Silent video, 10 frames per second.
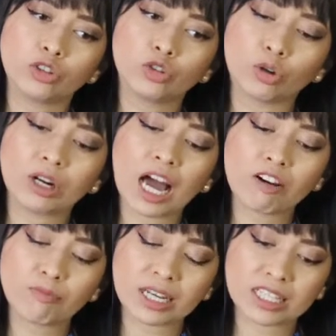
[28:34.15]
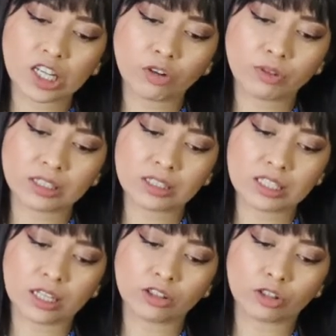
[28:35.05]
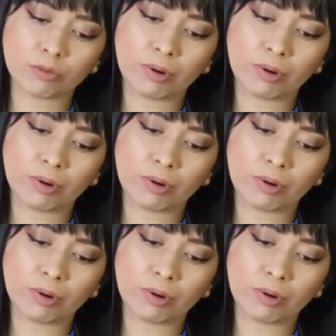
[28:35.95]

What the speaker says: don't have myself at the center,